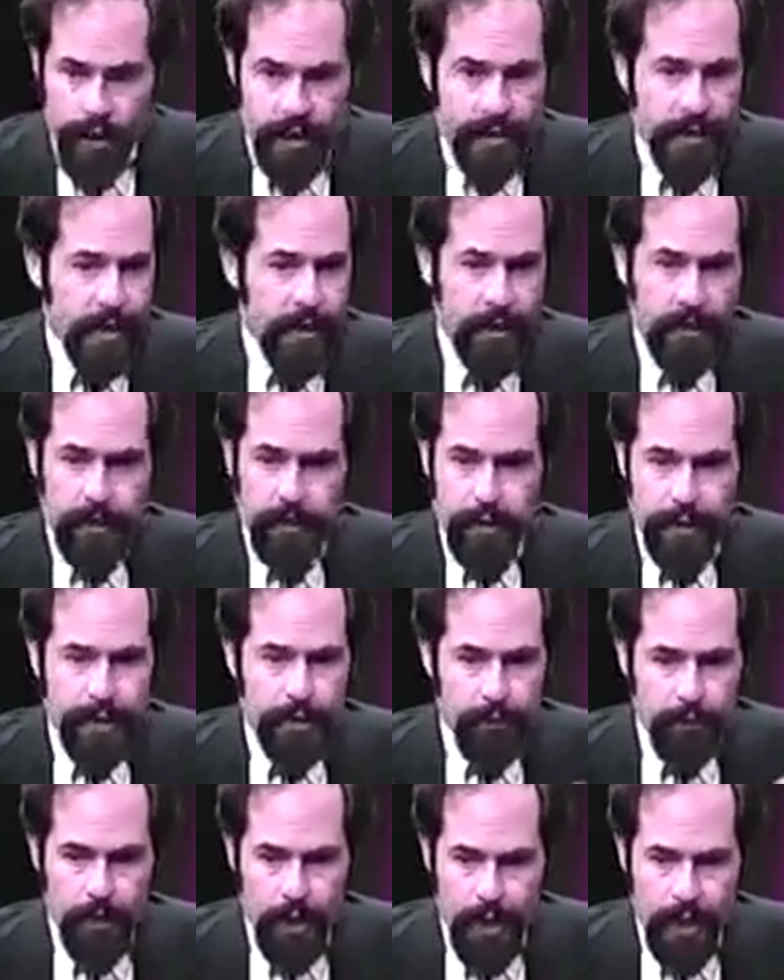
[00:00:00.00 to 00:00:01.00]
Right, and then
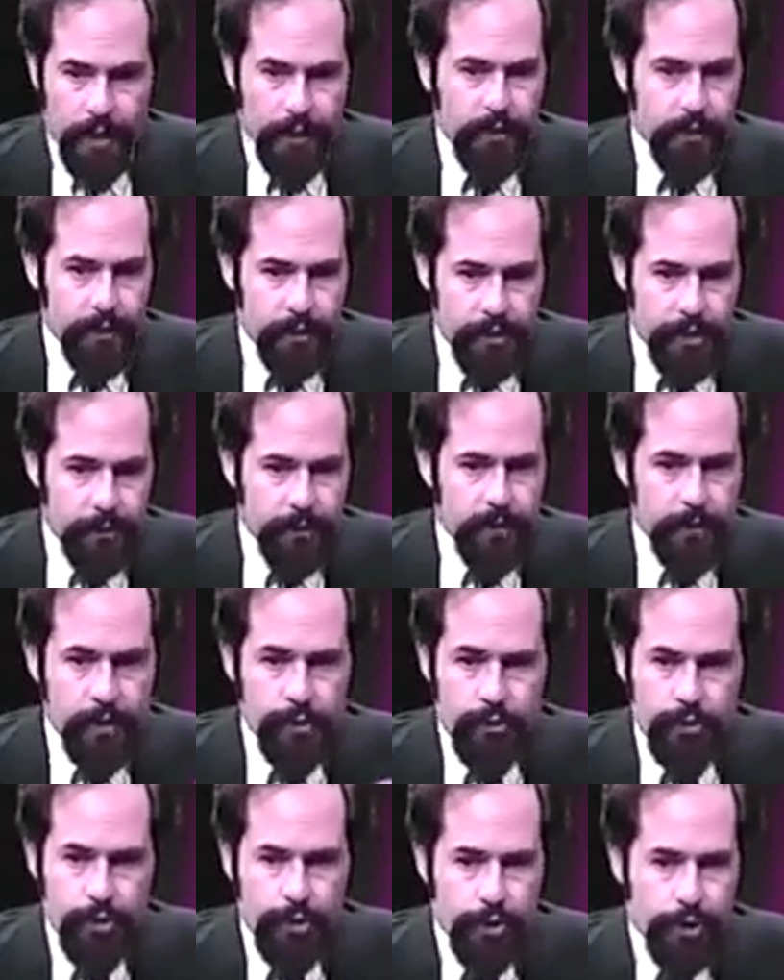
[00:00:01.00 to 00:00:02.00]
later on, some of
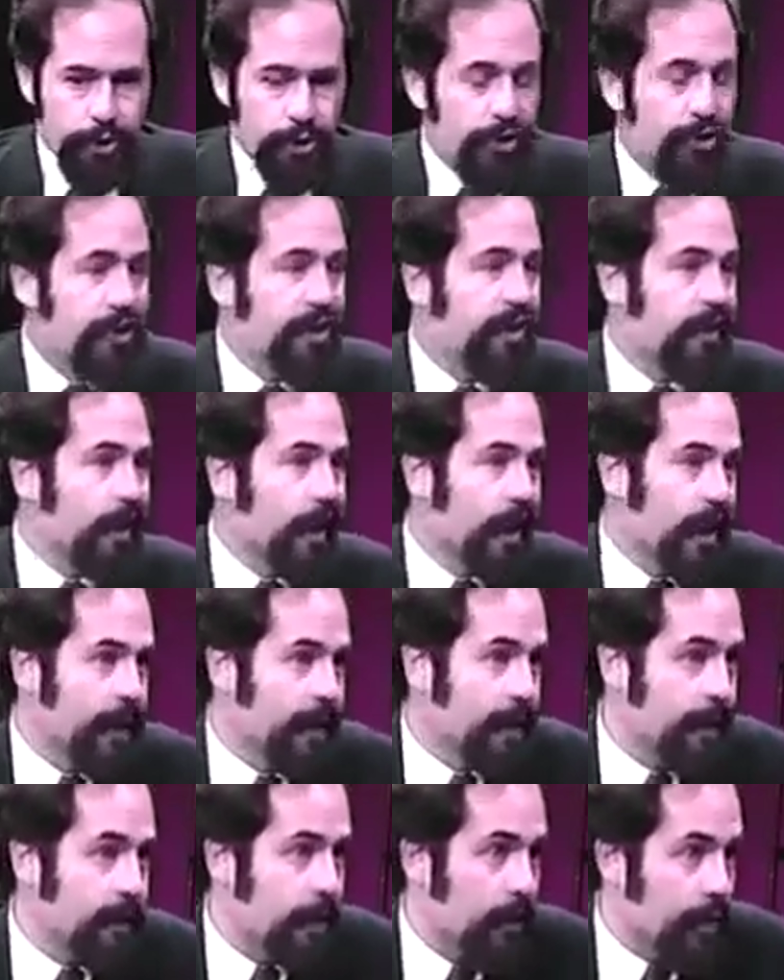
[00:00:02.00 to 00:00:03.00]
these researchers
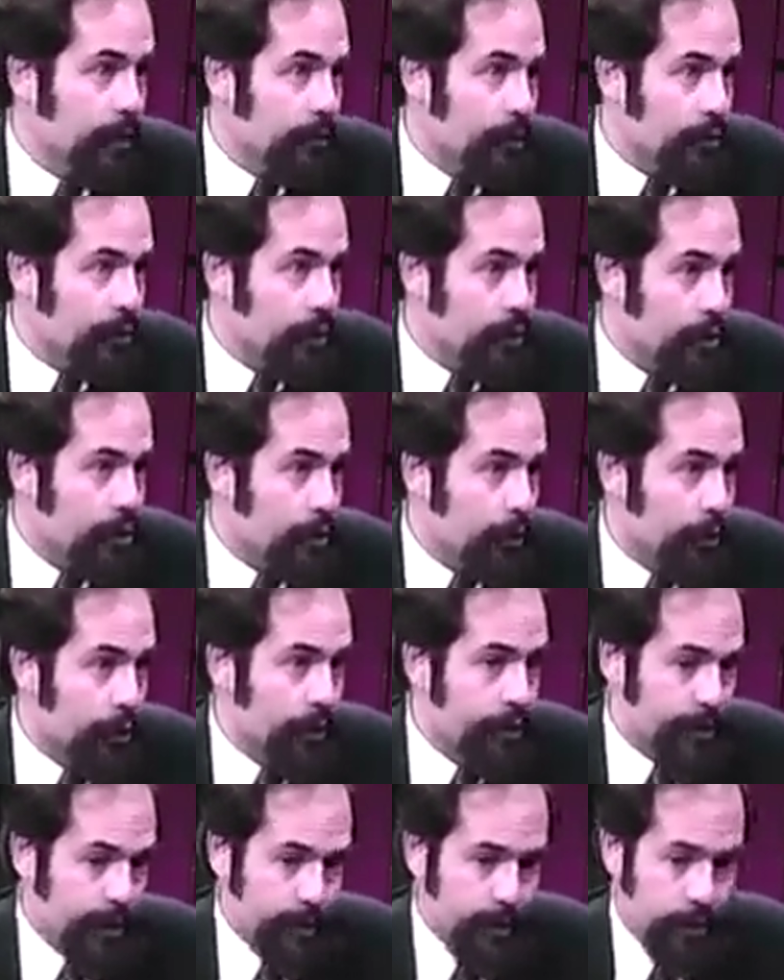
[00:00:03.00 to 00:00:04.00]
denied that they used these
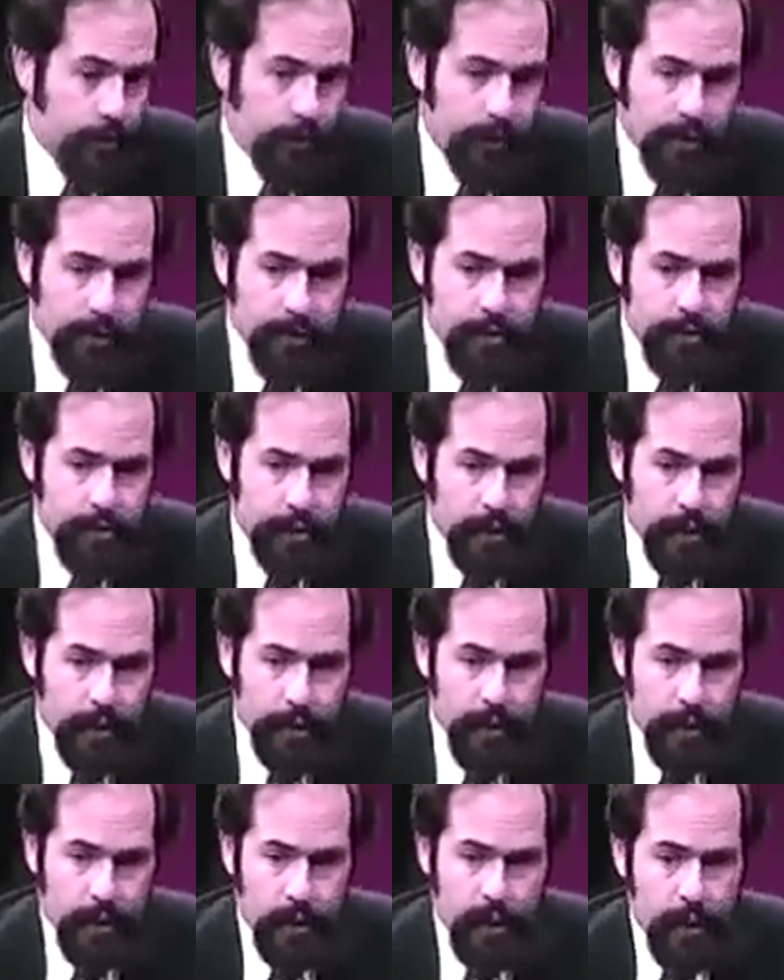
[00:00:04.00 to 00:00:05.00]
words, I regret to
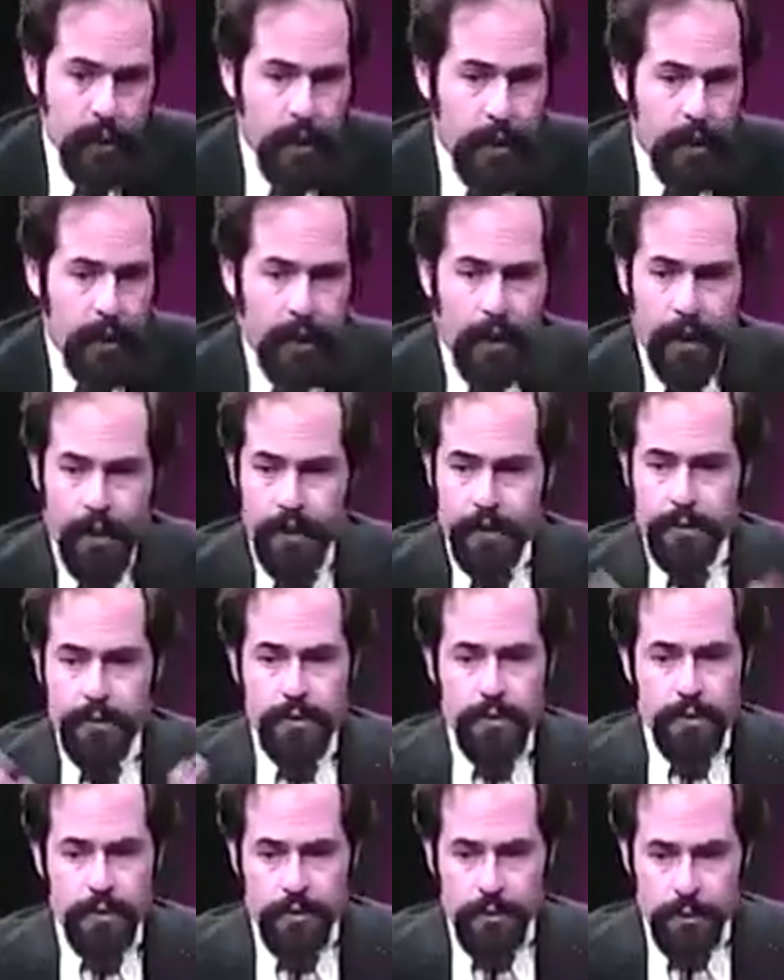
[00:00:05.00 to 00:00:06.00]
say.
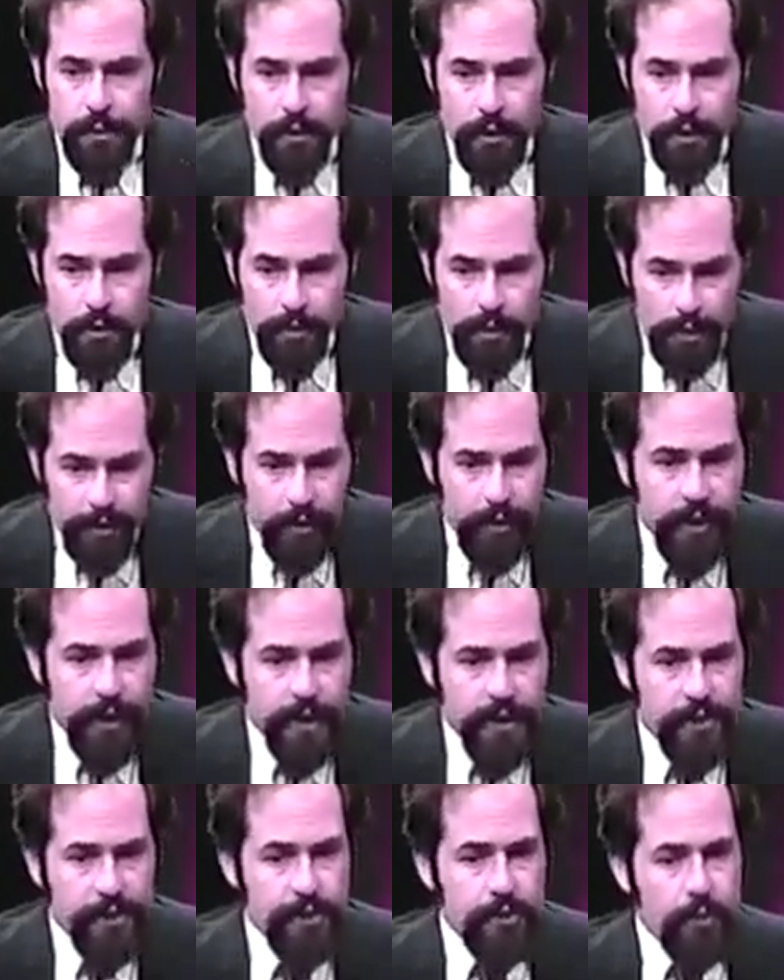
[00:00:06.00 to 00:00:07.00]
And
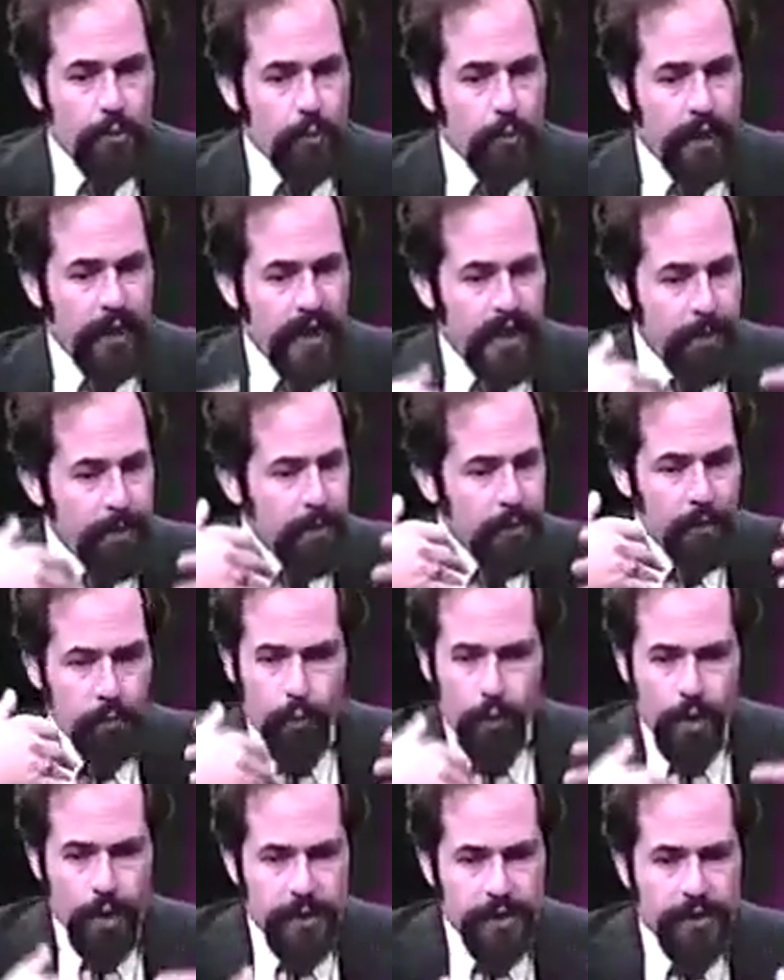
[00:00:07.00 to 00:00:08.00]
nonetheless, what happened
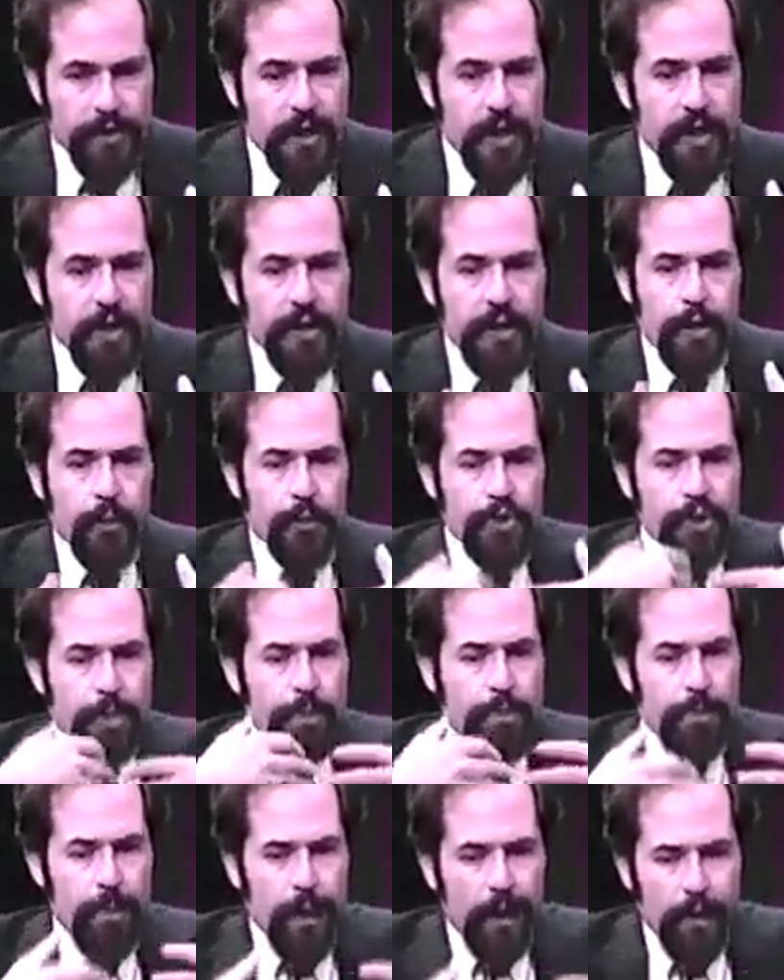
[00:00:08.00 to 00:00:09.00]
was there was a
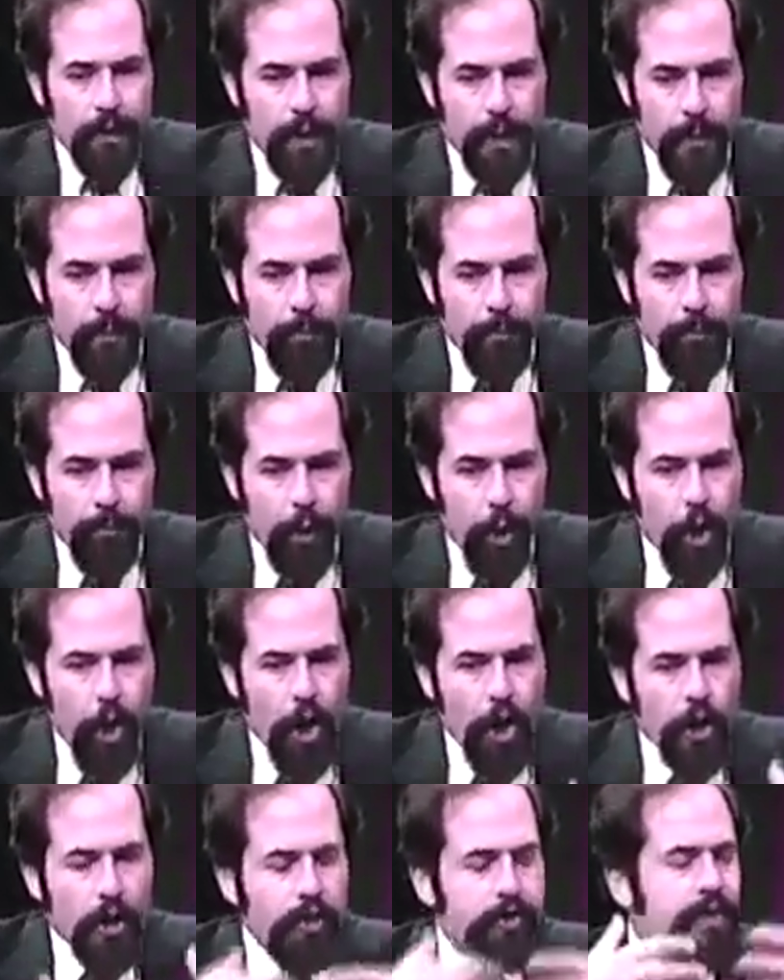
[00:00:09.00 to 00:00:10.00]

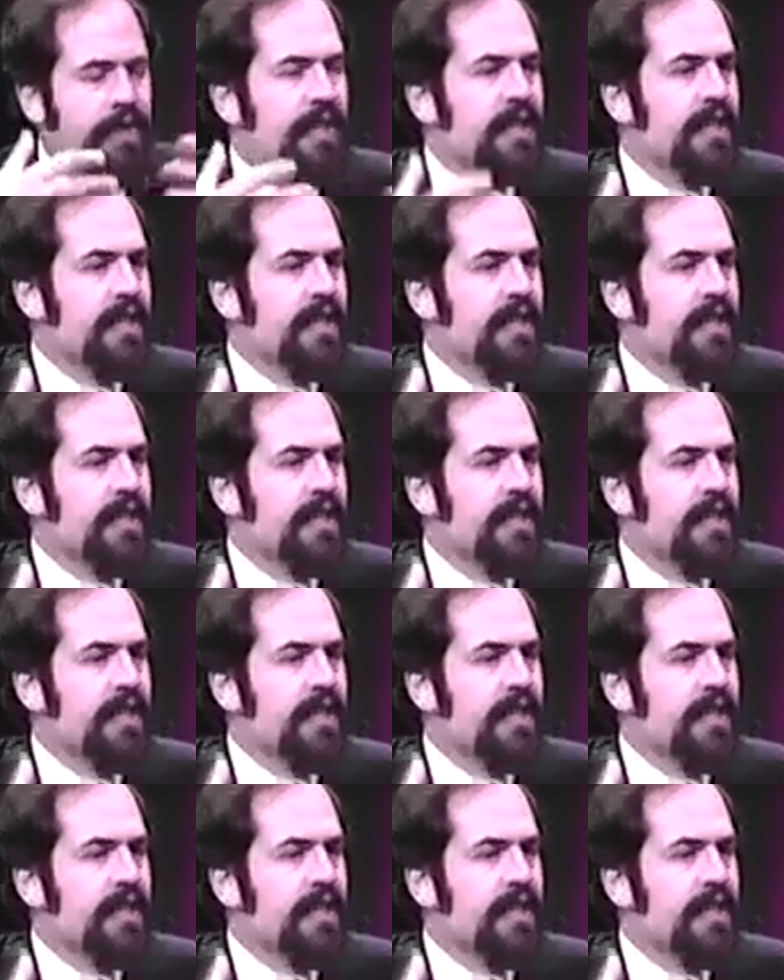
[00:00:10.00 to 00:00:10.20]
ball of